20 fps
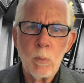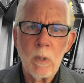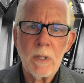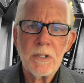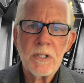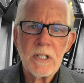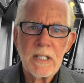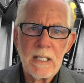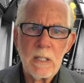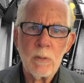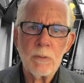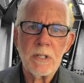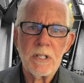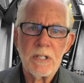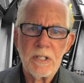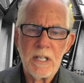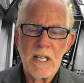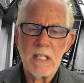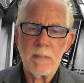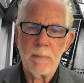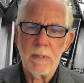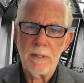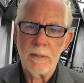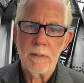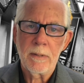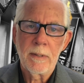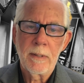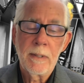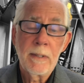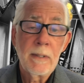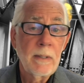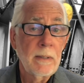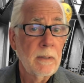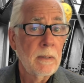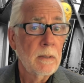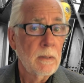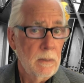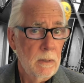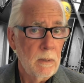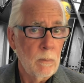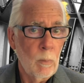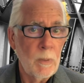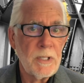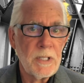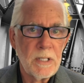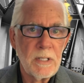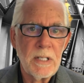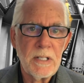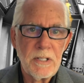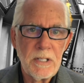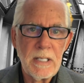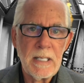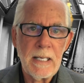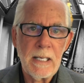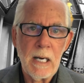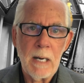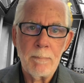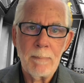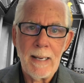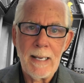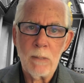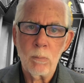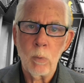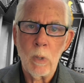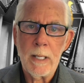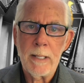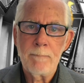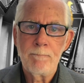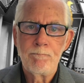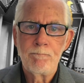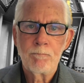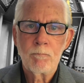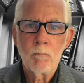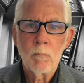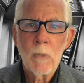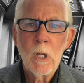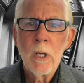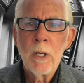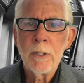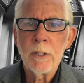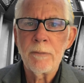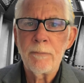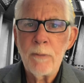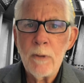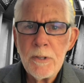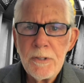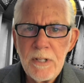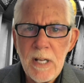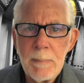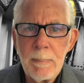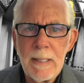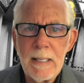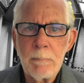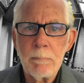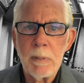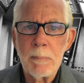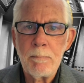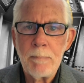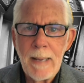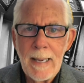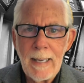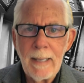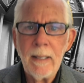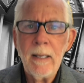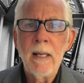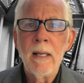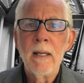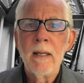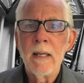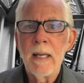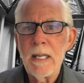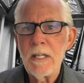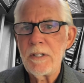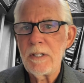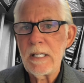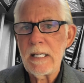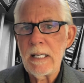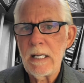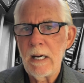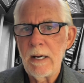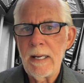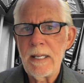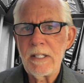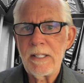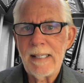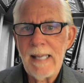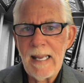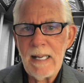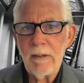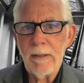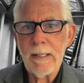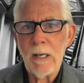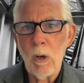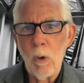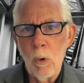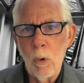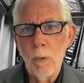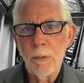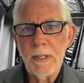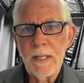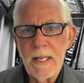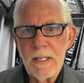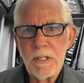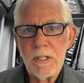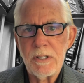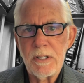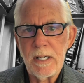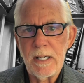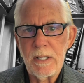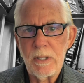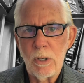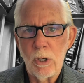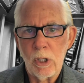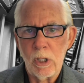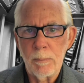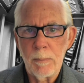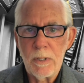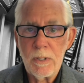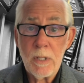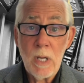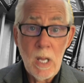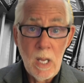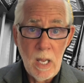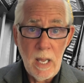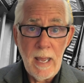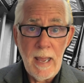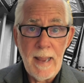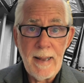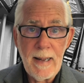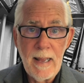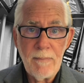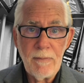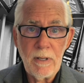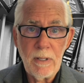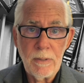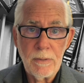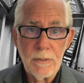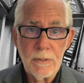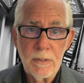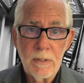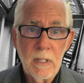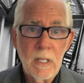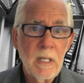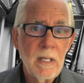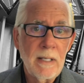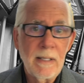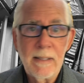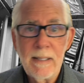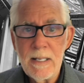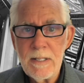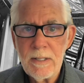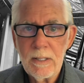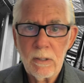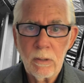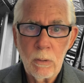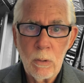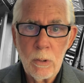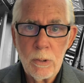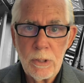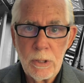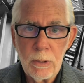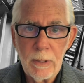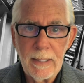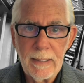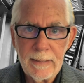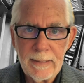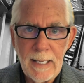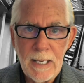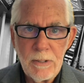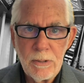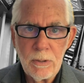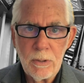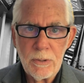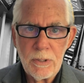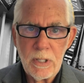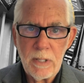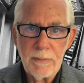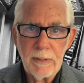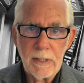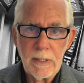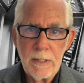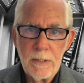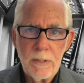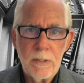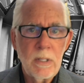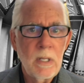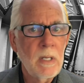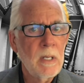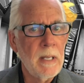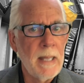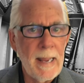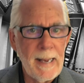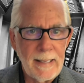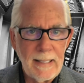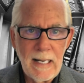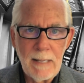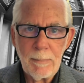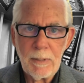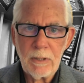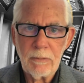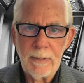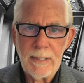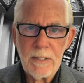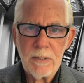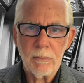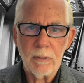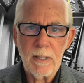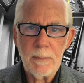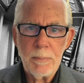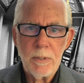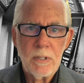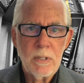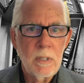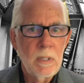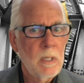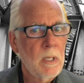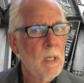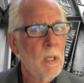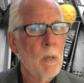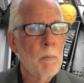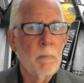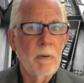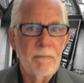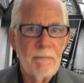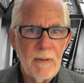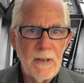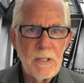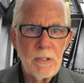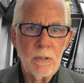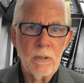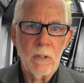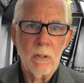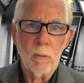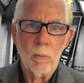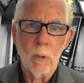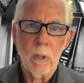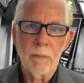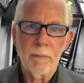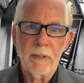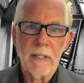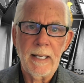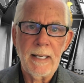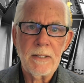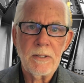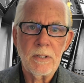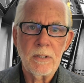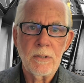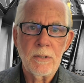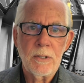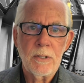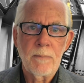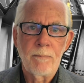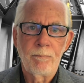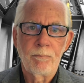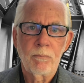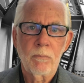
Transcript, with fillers: 1 Skills Assessment, which is the CDR pathway. The first step in preparing a CDR is gathering all the necessary documents and evidence. This includes your educational certificates, academic transcripts, professional qualifications,